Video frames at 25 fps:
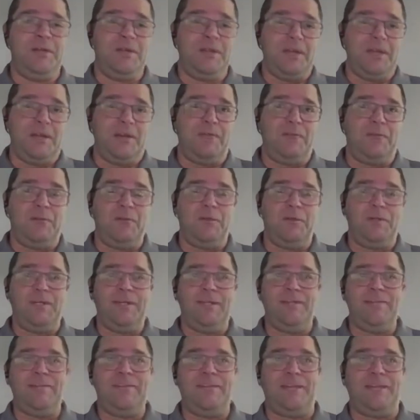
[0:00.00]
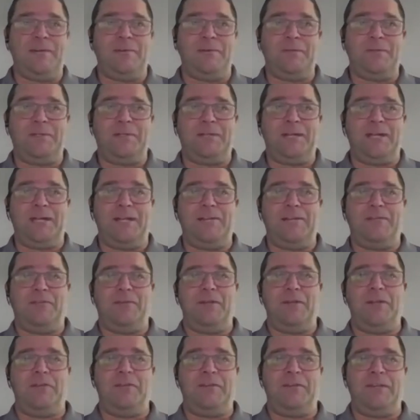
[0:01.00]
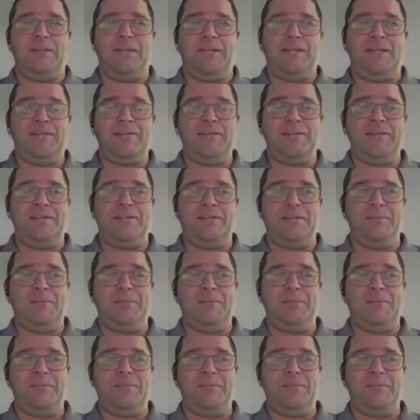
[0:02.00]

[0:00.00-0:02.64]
a few kids that were kind of running around the house now,